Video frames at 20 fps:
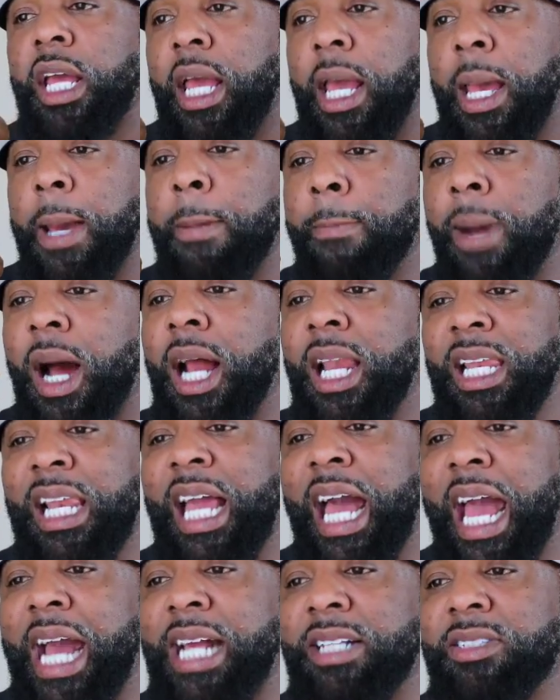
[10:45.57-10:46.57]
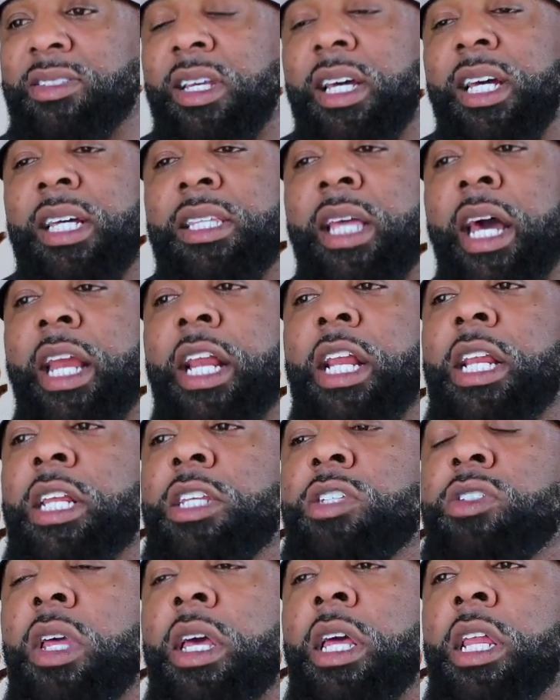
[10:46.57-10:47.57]
in my lats that it
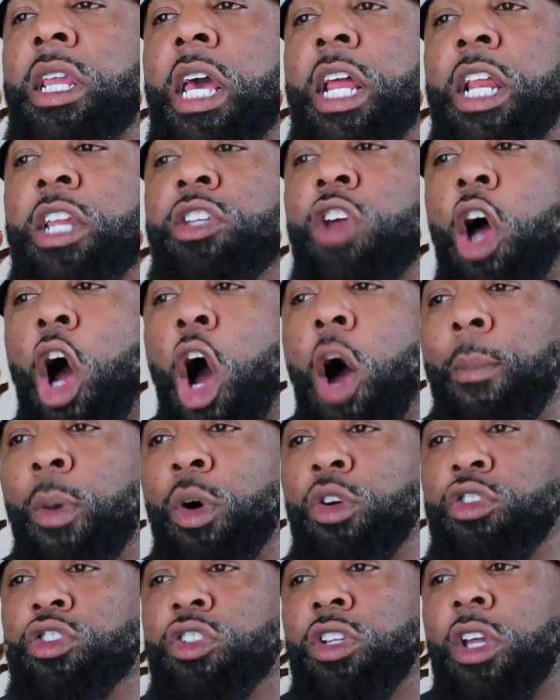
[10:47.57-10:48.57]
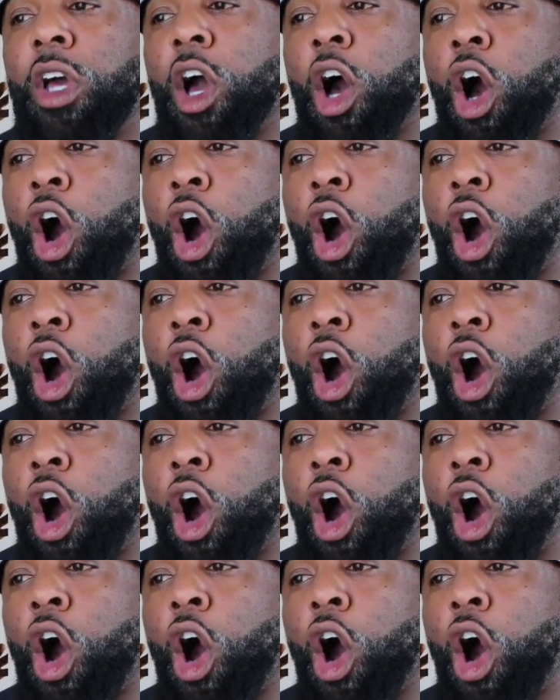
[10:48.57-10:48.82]
is almost